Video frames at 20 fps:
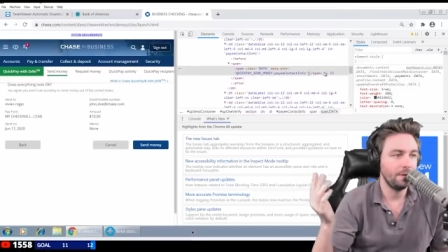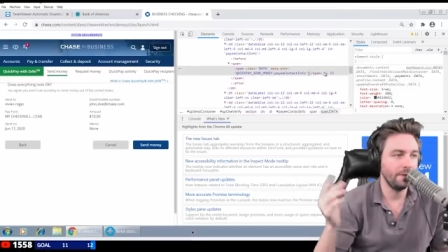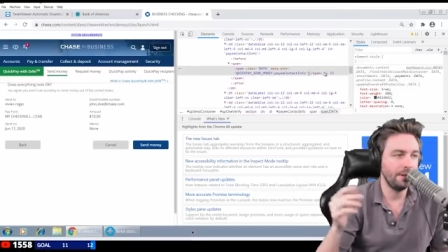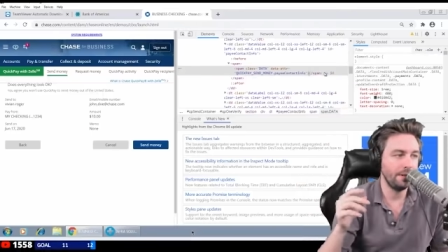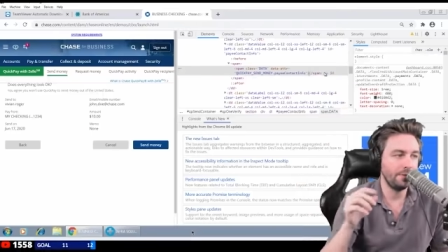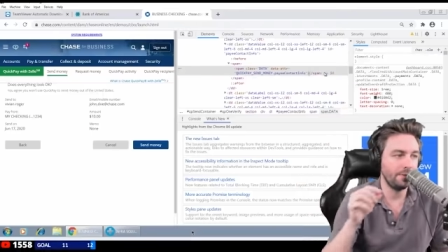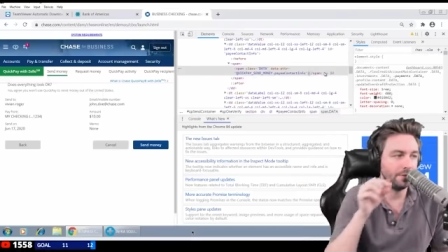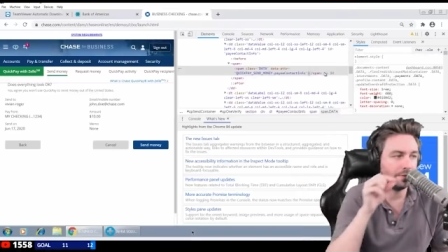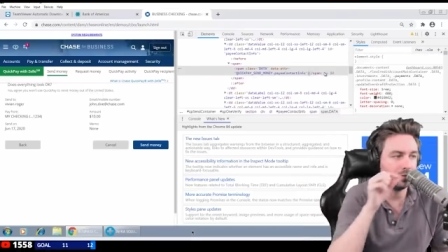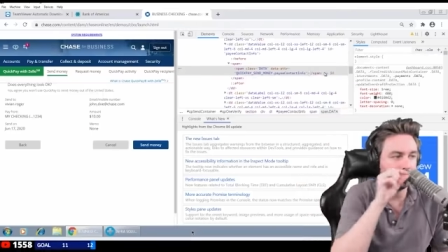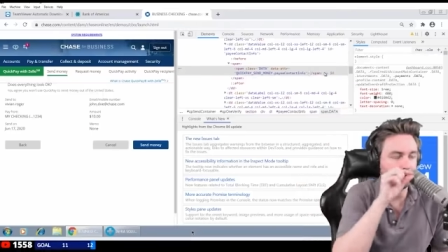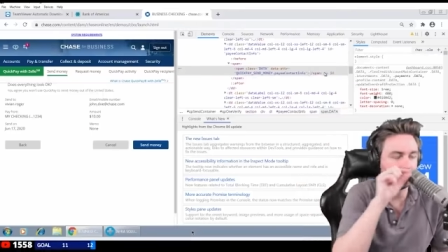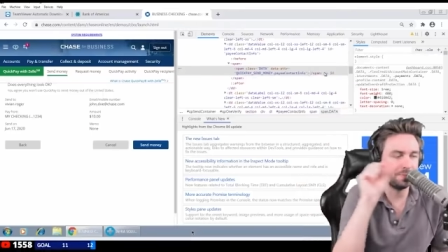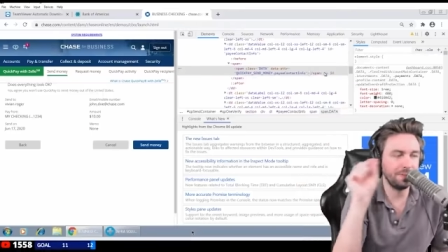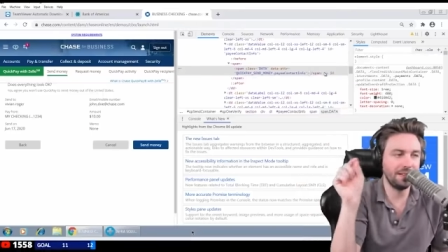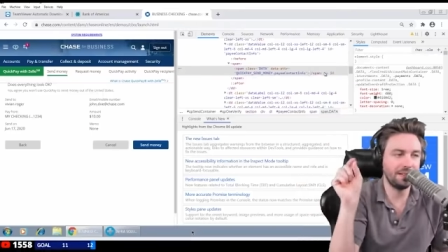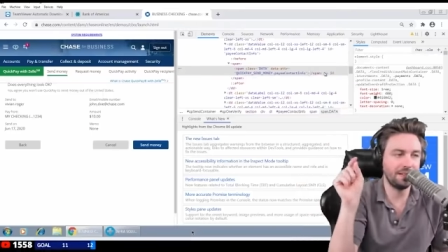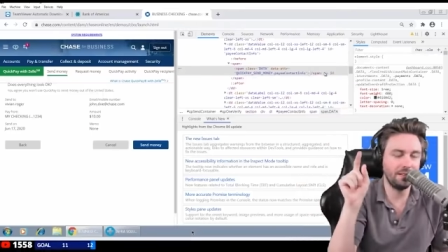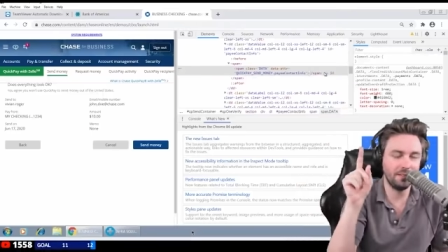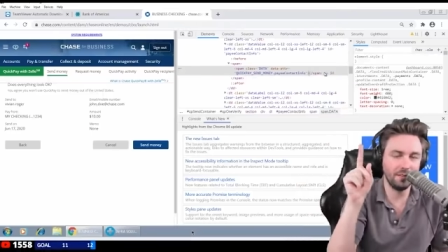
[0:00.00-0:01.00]
Right. So they're
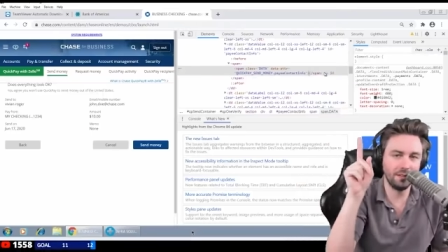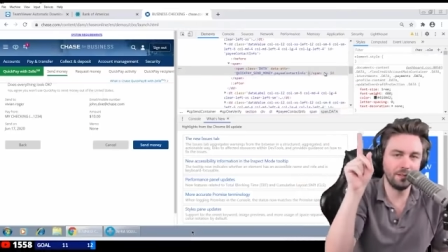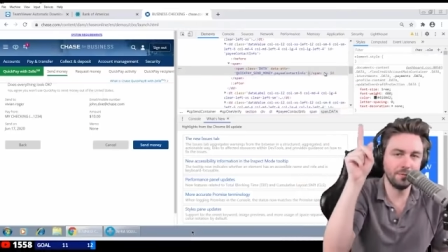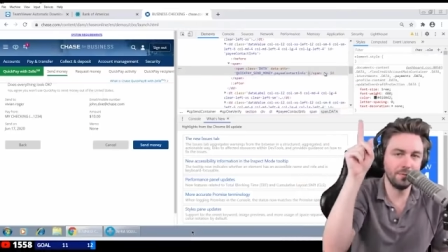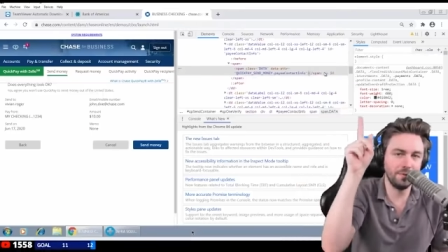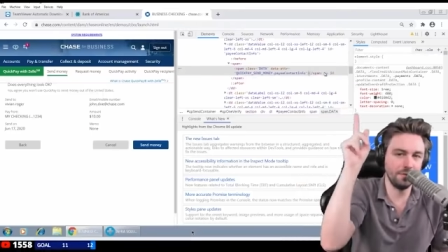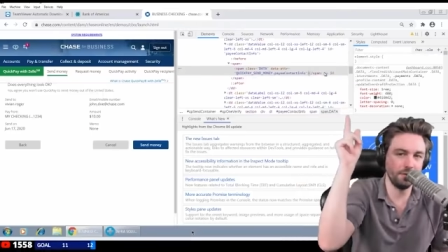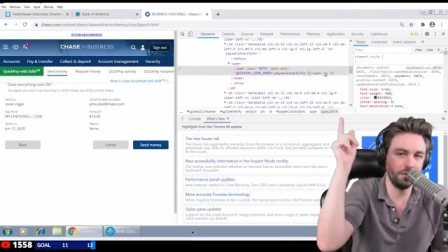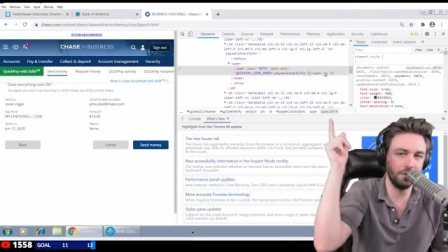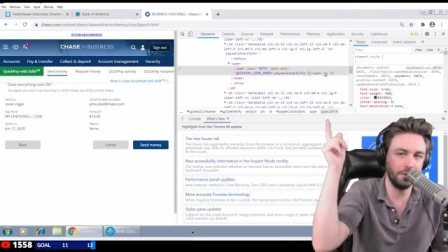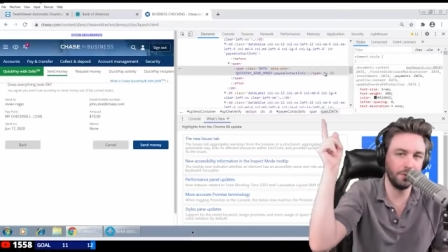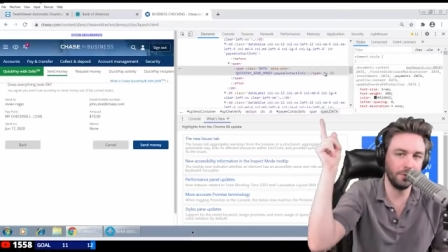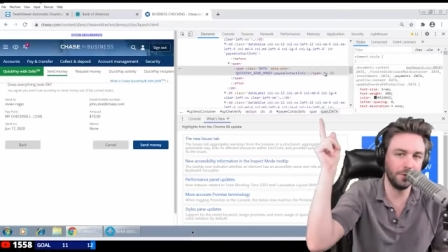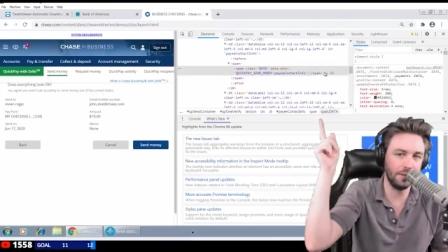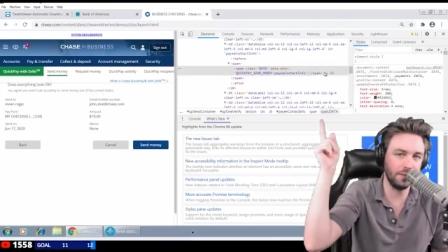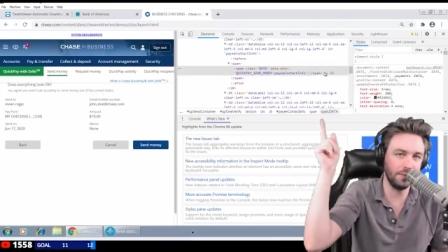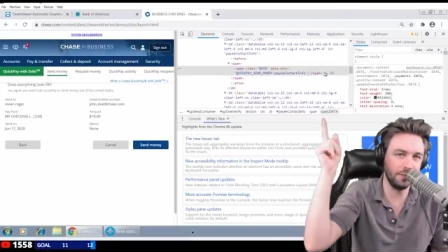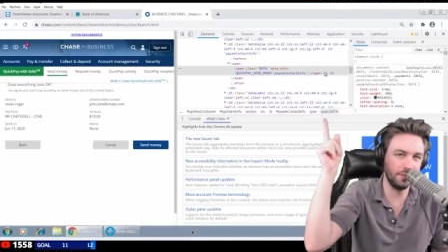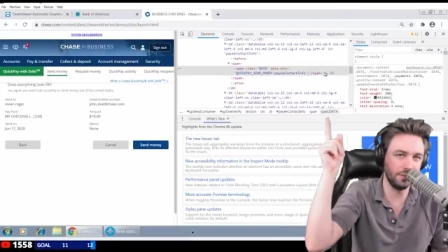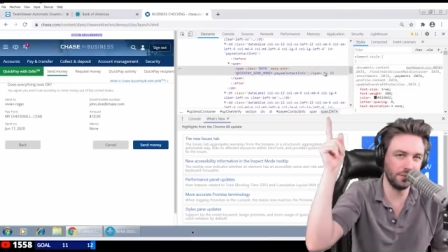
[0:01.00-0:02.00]
inspecting the element. They're
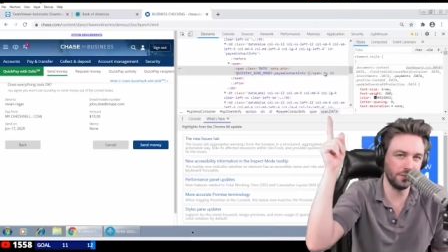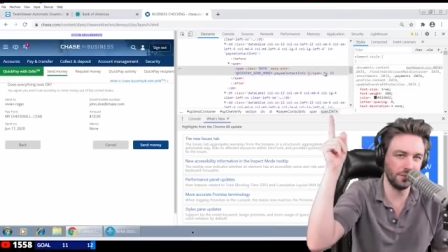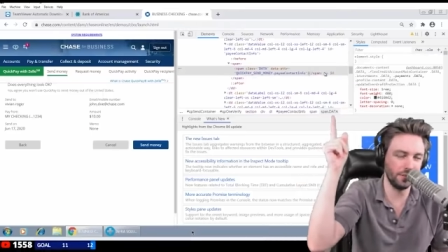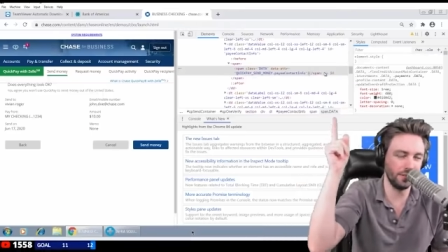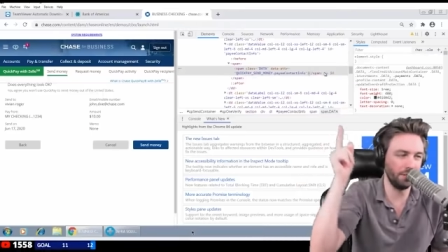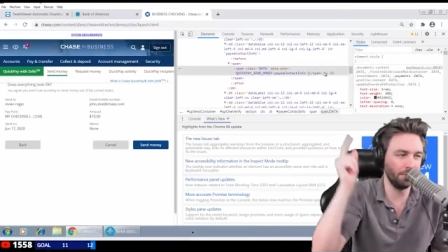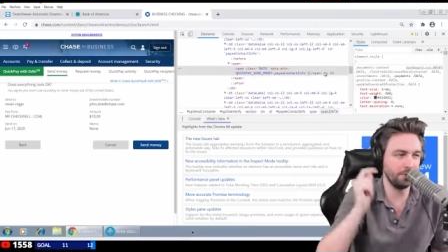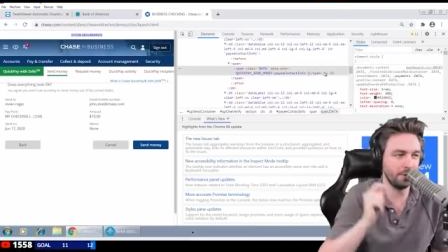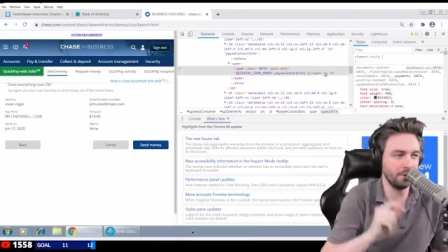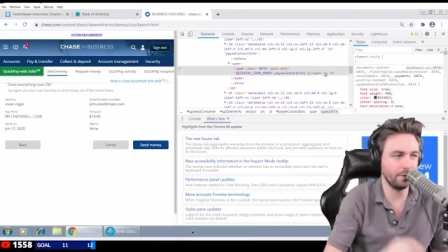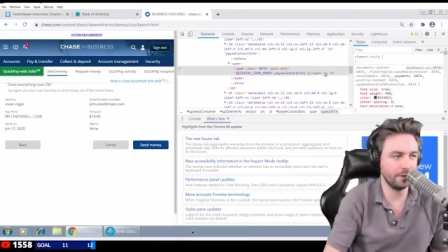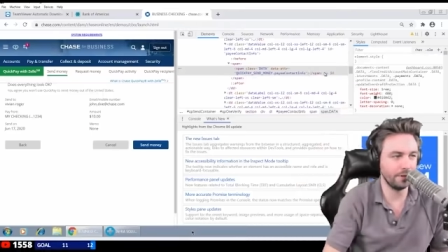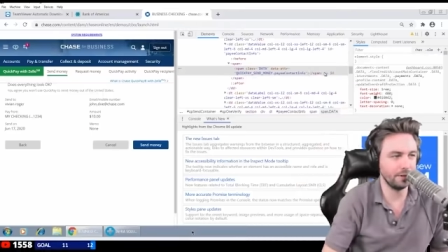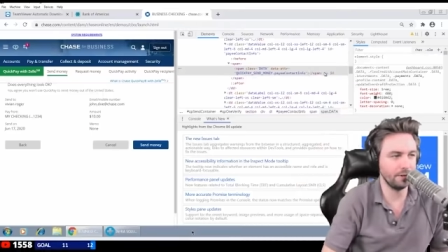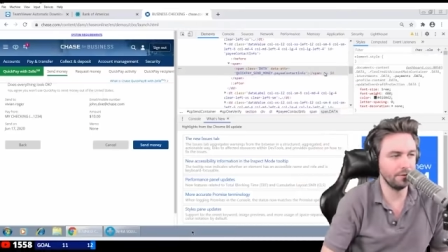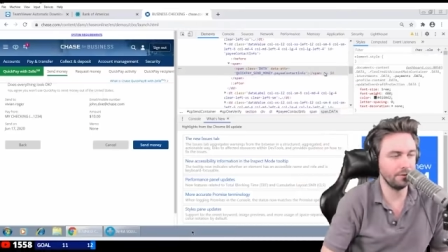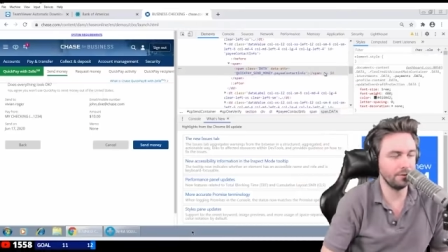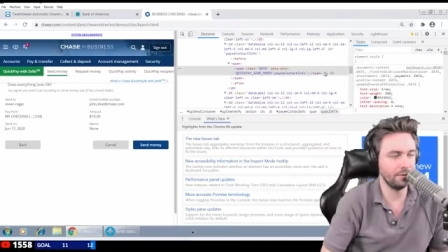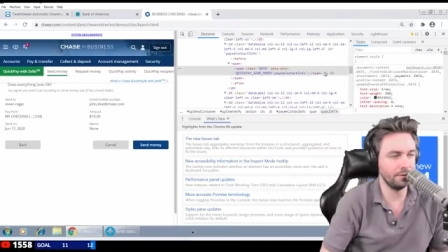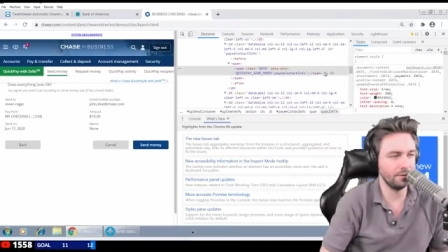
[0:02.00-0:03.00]
going in. This is him going
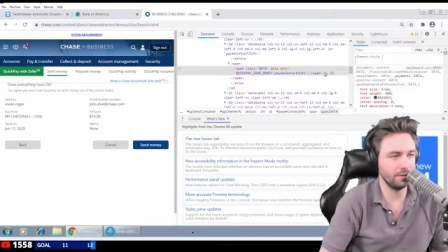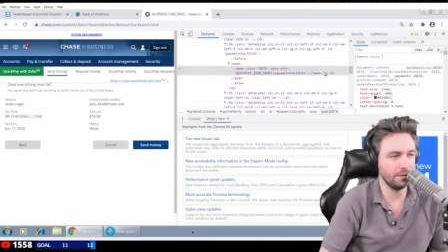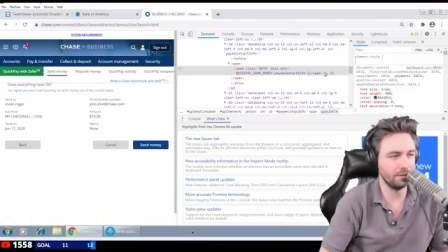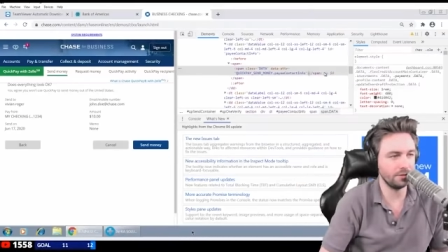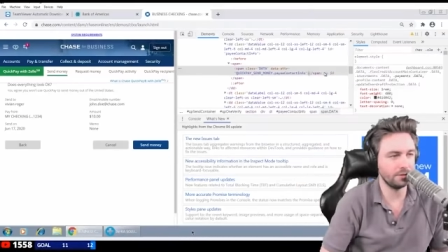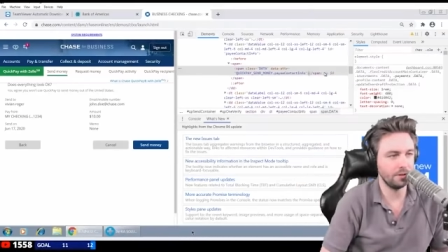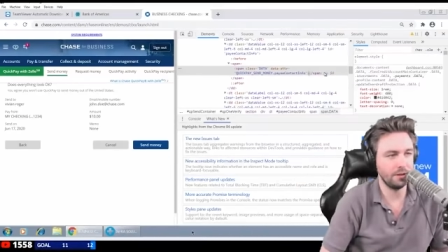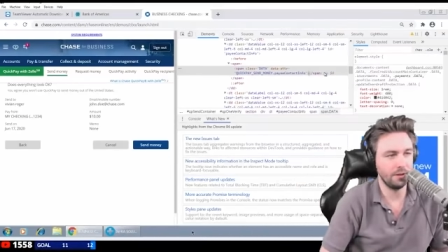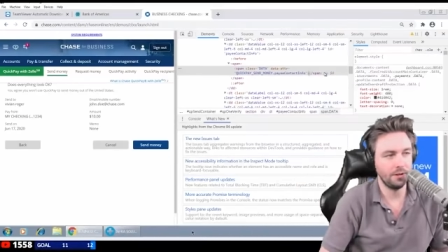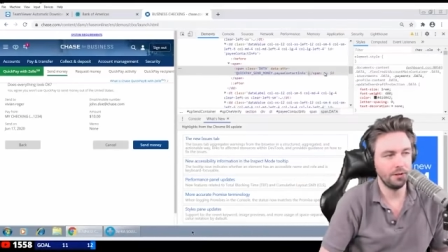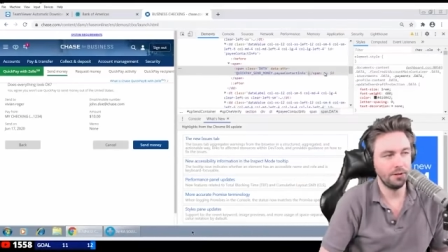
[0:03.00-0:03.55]
in and doing this.